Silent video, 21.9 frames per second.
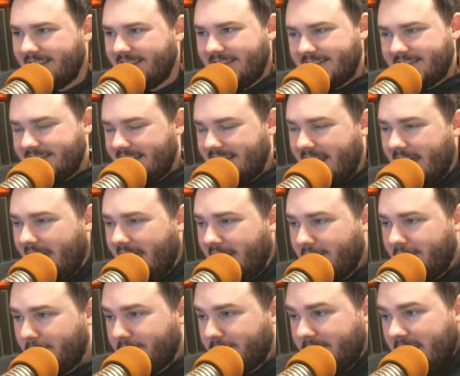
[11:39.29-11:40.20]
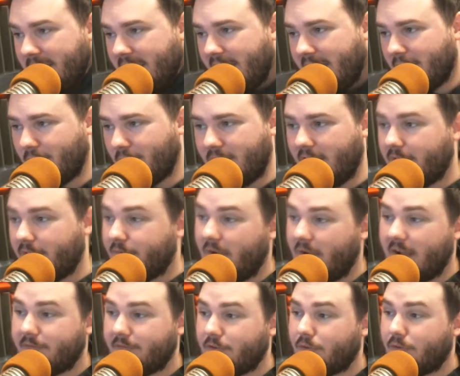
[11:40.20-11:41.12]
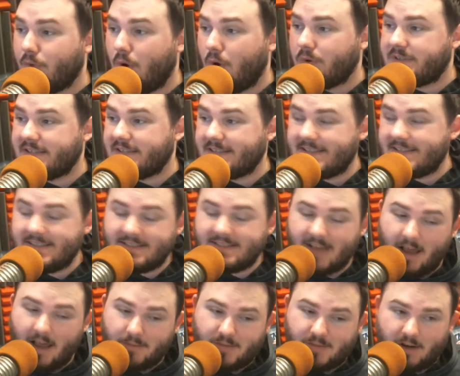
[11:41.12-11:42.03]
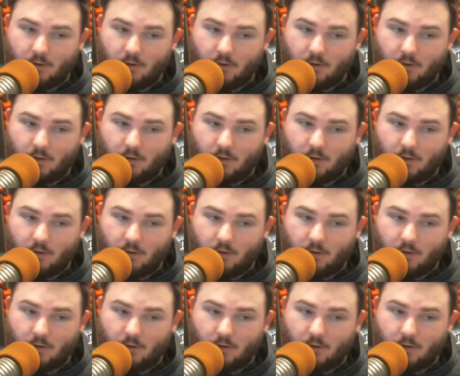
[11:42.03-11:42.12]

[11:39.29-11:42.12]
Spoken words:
"Listen, I don't care if I have to throw it 60 times.